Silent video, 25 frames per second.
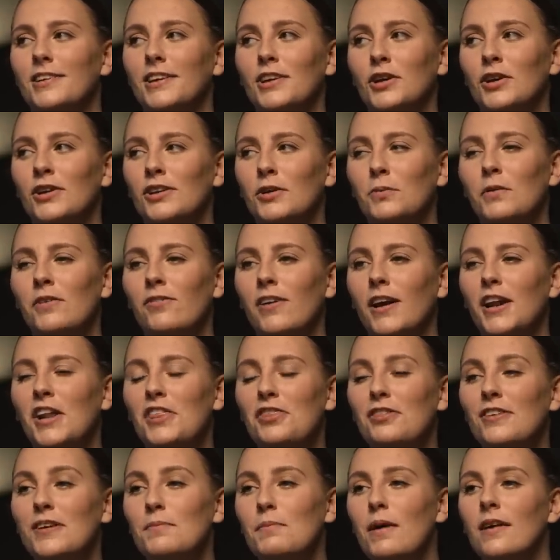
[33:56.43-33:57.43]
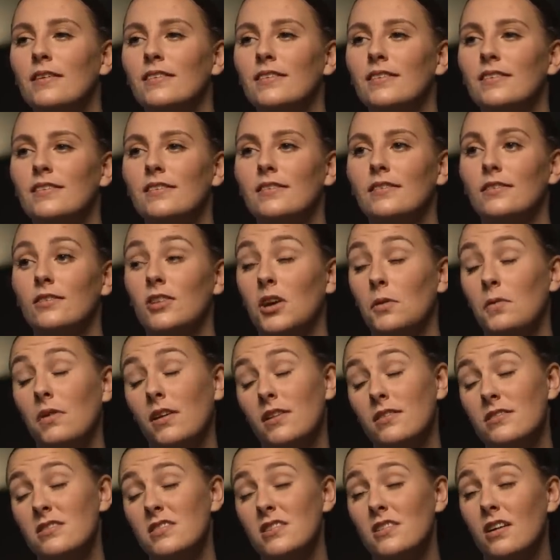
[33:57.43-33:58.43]
You'll, you'll be fine in three months. So I'm in
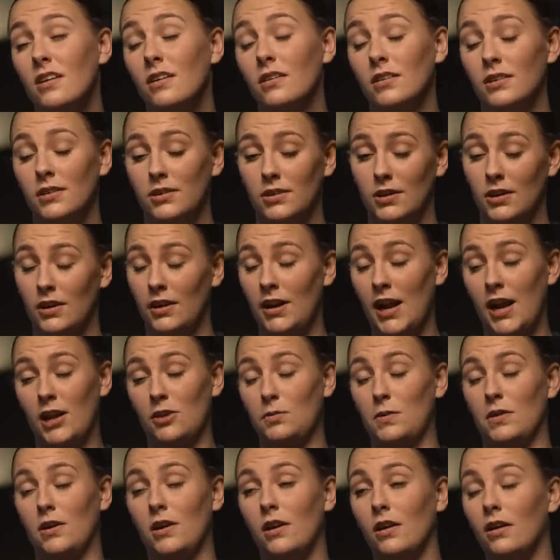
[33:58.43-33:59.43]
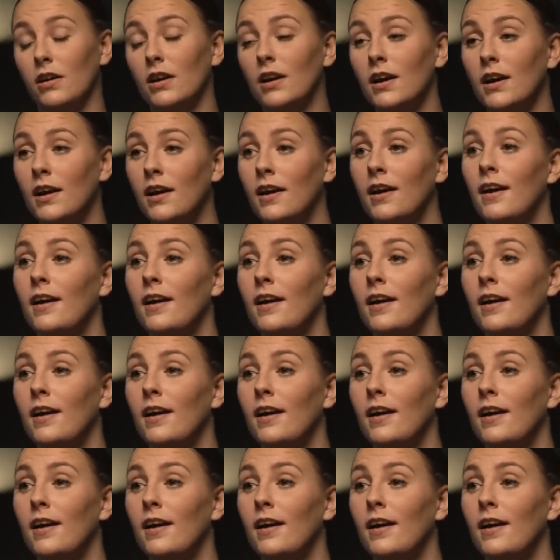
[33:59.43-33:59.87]
a C collar or an aspirin collar,